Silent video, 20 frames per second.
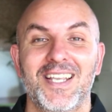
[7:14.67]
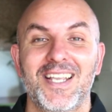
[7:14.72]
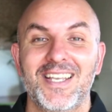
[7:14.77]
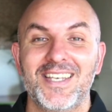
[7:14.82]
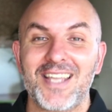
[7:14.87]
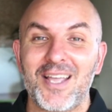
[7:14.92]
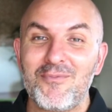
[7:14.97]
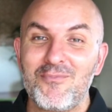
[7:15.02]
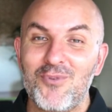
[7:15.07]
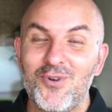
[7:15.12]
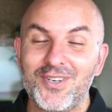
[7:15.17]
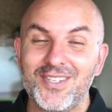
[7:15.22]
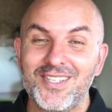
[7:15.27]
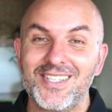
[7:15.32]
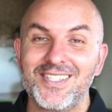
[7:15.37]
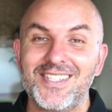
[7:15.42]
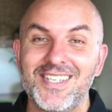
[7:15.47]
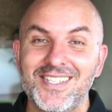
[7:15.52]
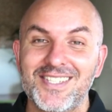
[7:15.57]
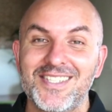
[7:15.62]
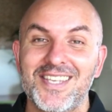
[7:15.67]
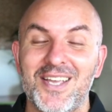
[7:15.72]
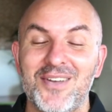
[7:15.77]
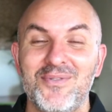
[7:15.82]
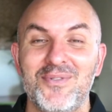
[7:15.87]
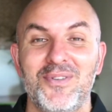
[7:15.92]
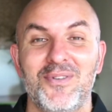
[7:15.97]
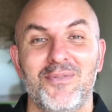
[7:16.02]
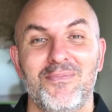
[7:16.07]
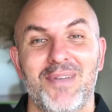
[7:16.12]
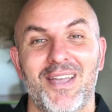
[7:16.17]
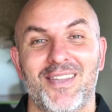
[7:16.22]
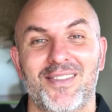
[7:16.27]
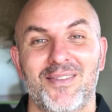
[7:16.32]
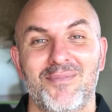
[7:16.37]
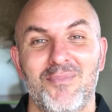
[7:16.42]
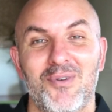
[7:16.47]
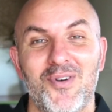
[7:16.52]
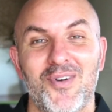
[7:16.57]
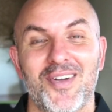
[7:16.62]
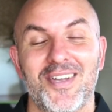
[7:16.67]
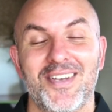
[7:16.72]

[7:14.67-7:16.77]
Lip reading: Now, what does this tell you about the mind?